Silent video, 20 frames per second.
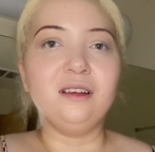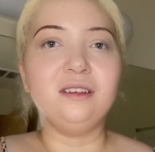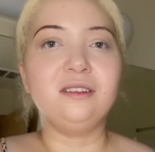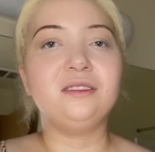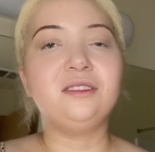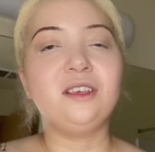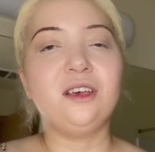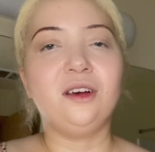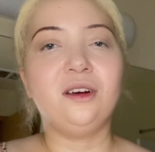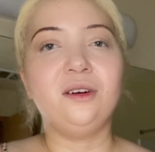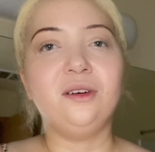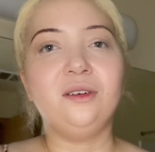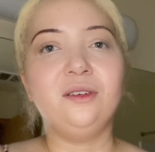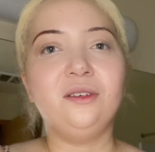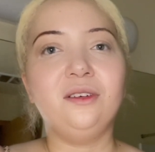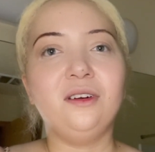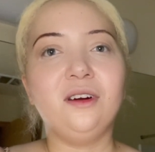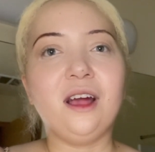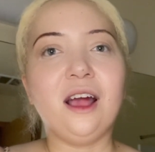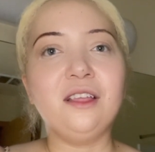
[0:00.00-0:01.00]

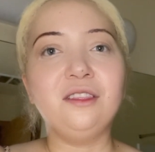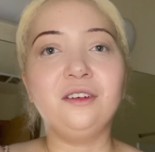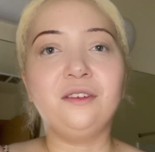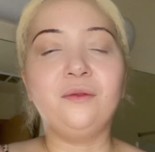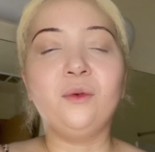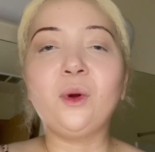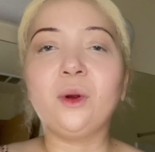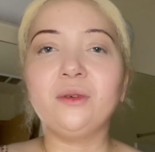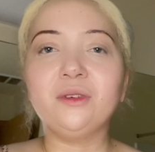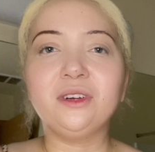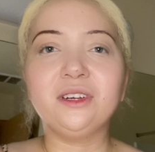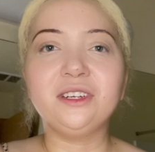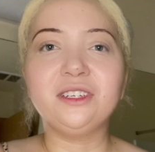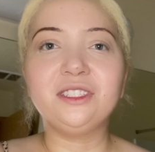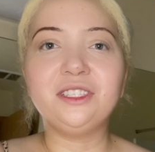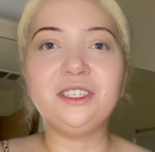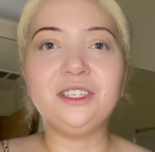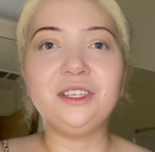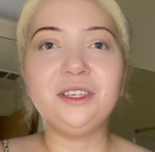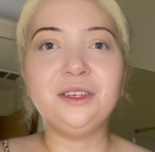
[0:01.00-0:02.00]
So I look
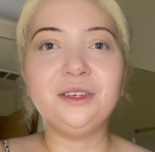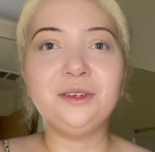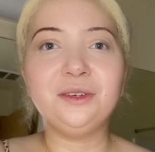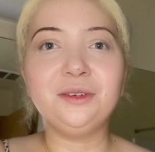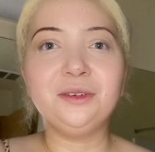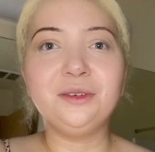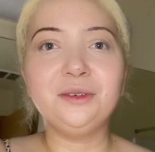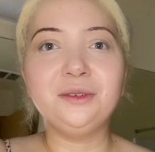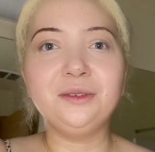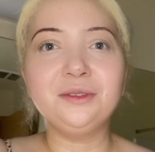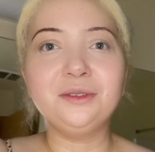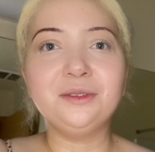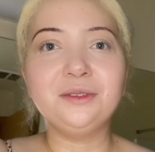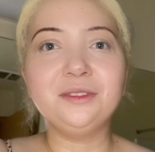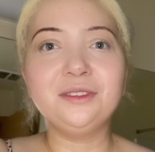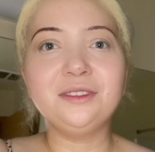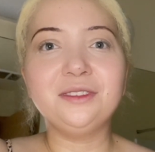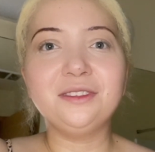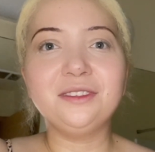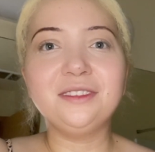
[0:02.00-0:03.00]
forward to
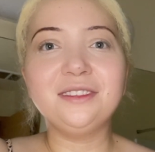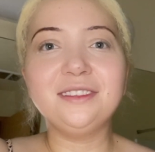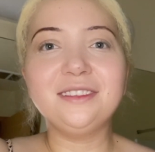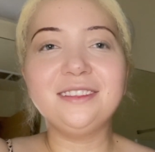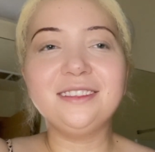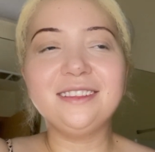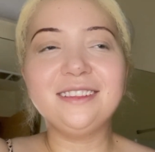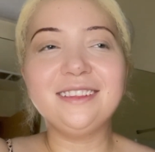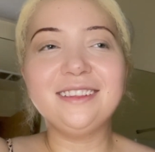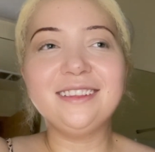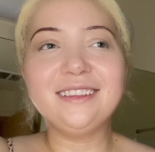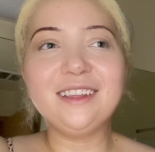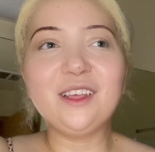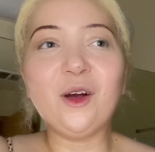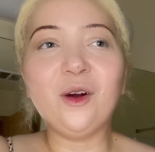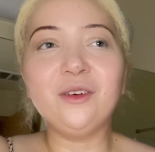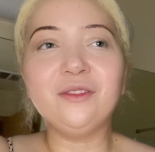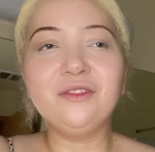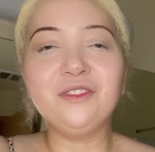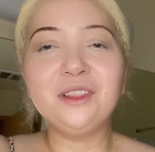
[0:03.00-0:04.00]

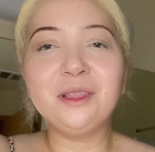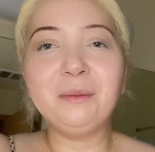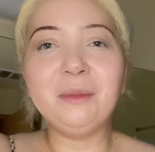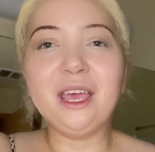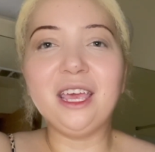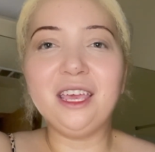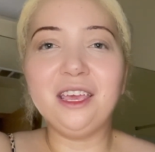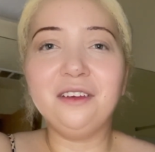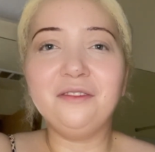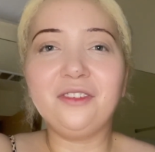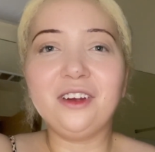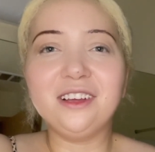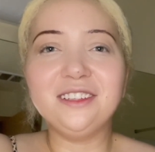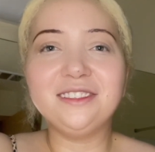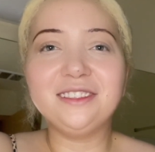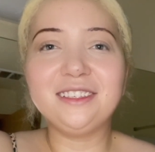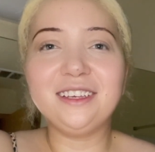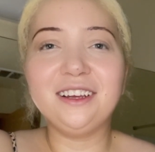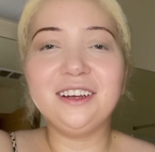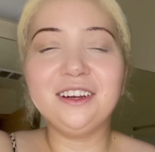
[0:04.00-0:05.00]
hopefully making
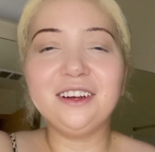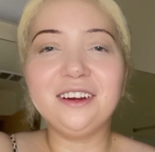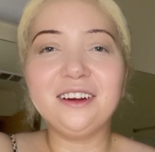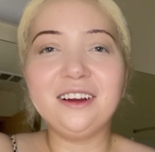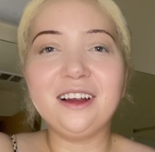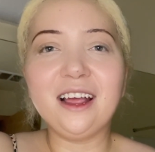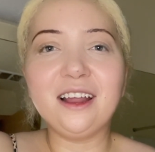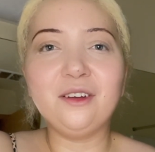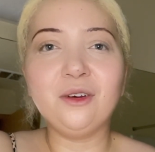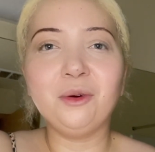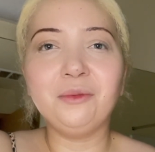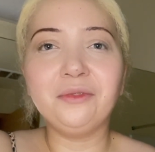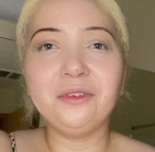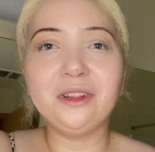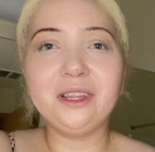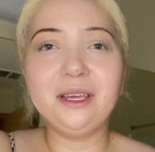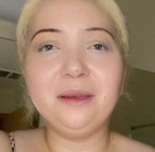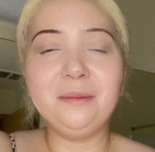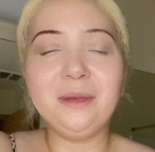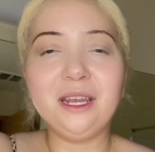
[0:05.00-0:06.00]
friends here and
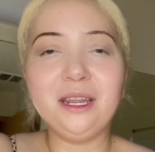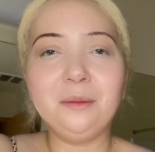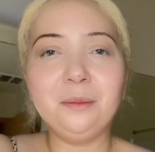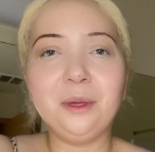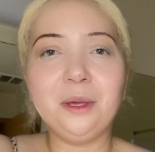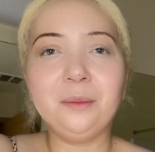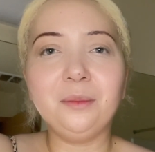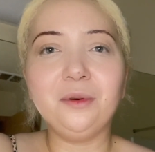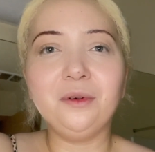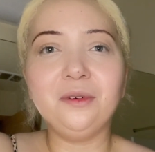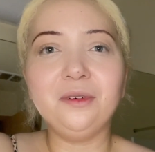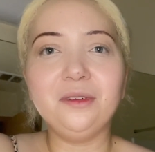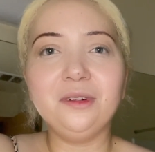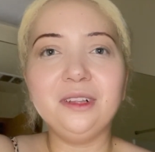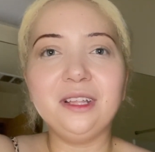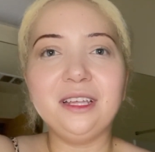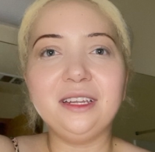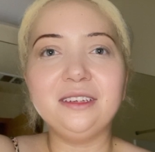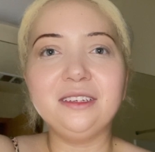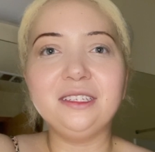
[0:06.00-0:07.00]
hopefully meeting people,
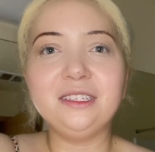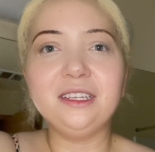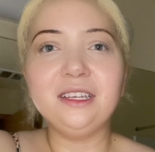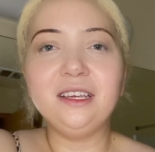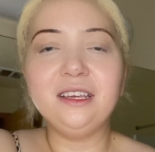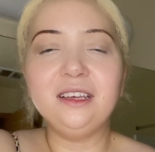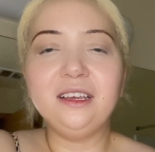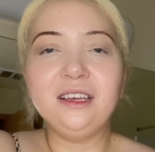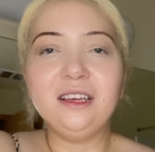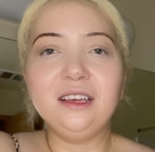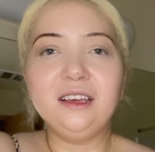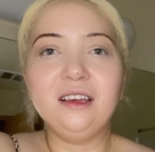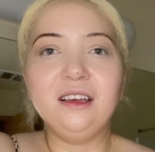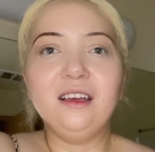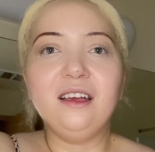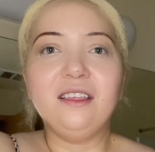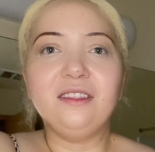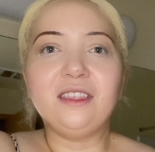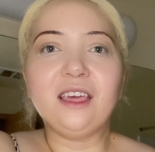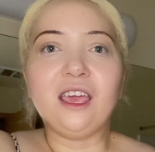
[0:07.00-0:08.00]
and
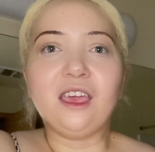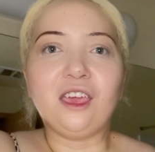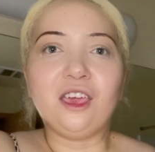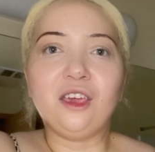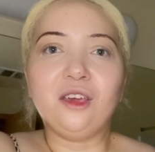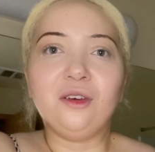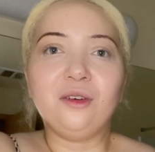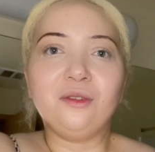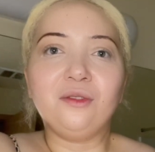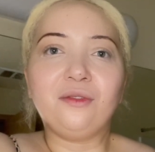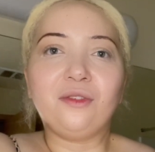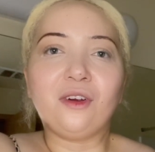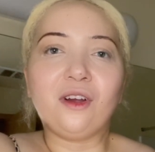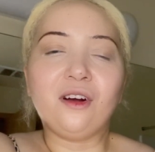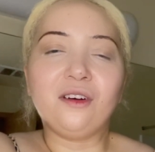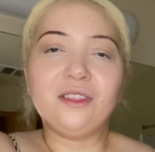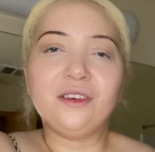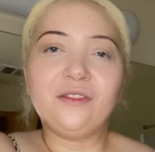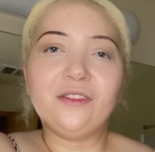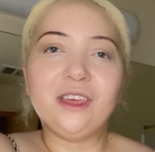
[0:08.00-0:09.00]
thank you for
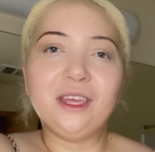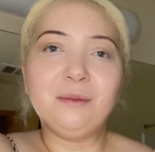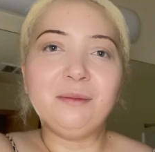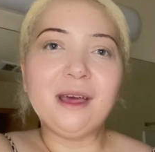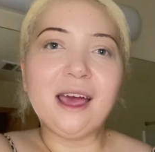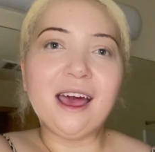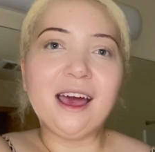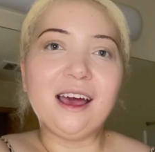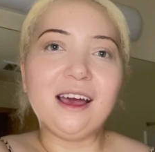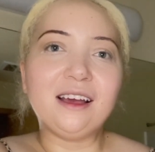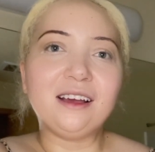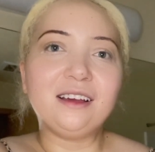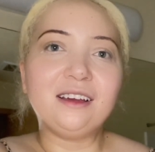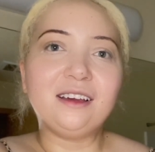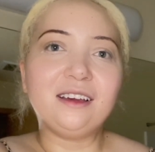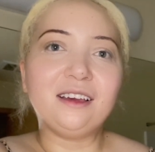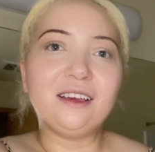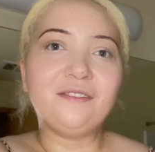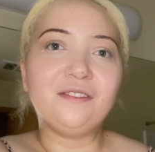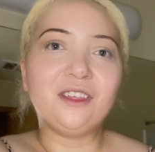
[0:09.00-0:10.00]
all the
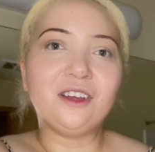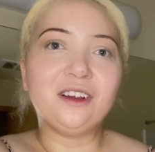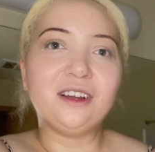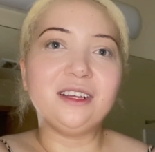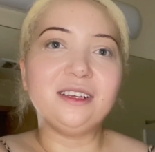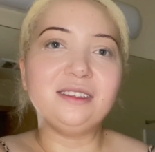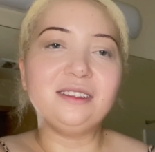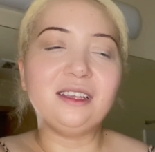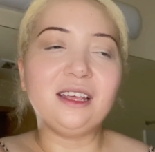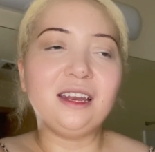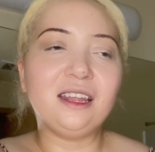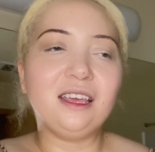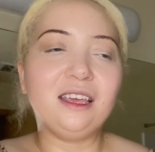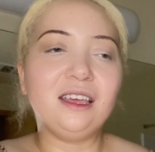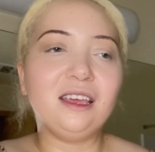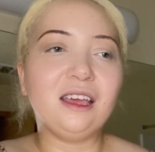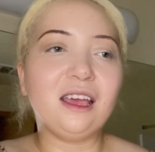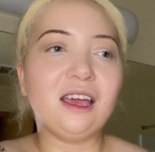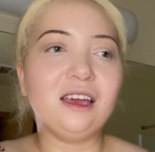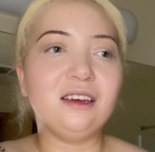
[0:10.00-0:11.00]
feedback, if there is
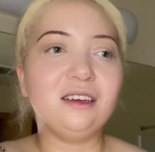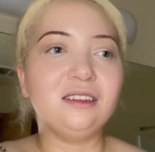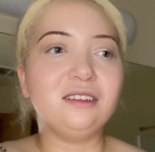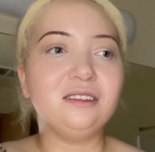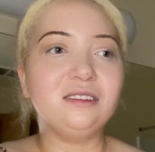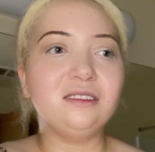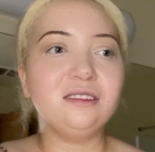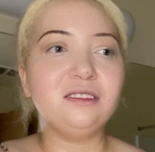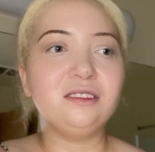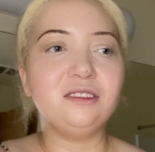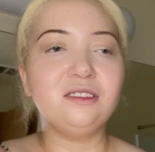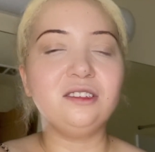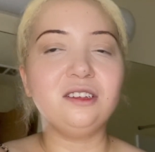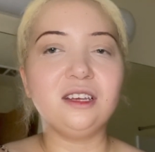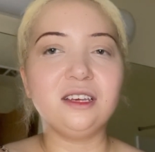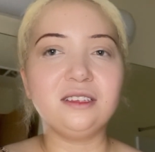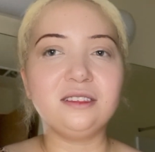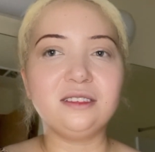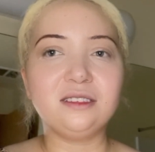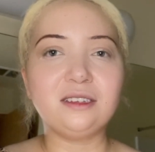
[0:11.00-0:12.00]
any, and
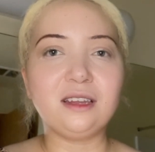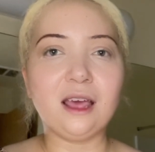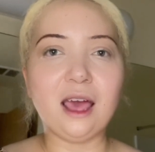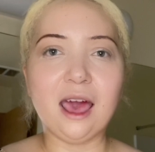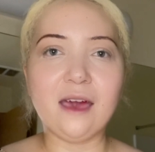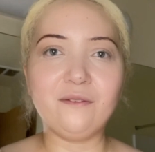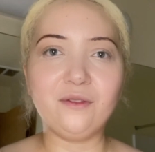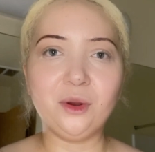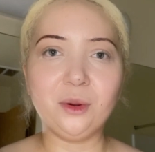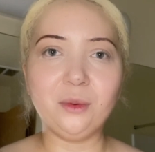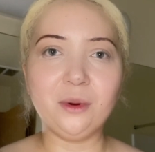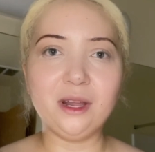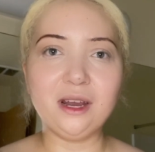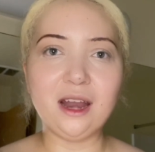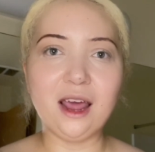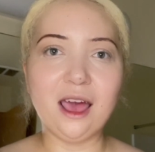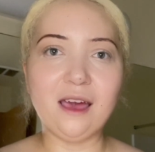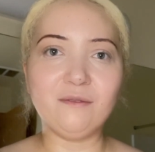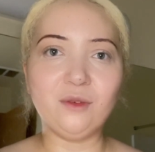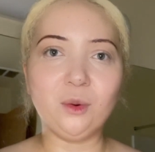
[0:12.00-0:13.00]
just everyone
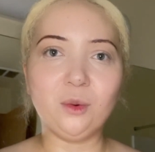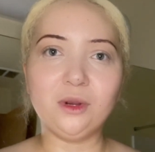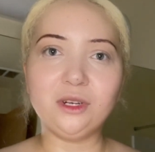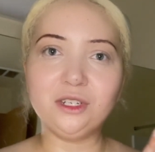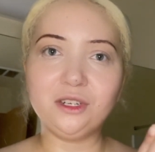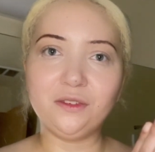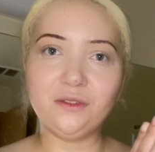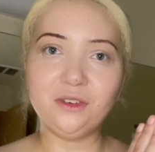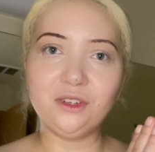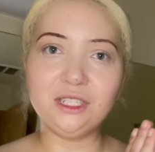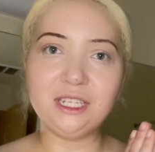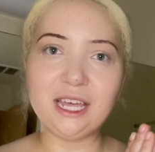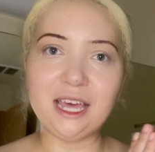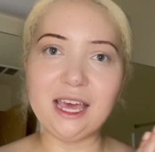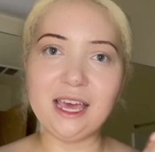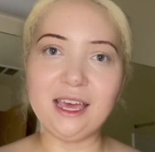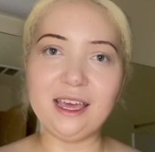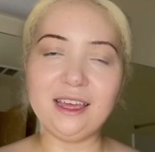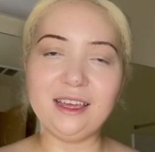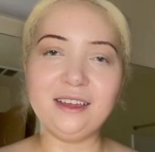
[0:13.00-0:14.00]
have a wonderful
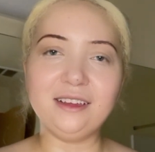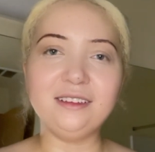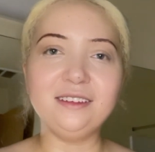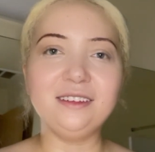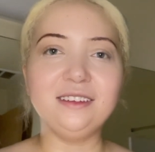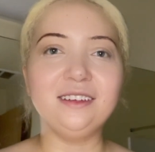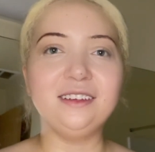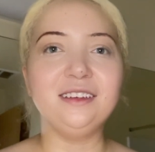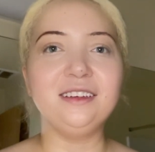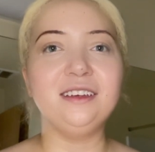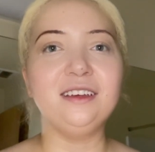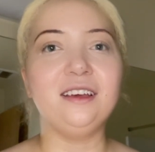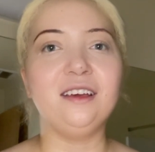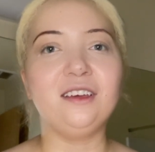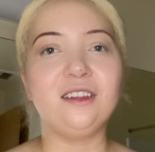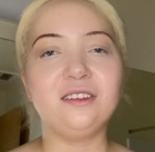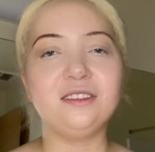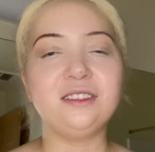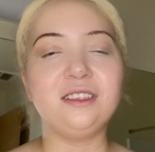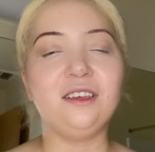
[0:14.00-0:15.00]
day,
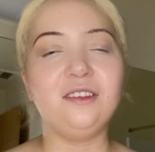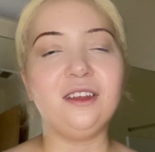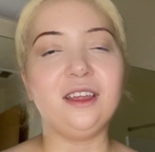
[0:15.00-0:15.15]
and I'll see you next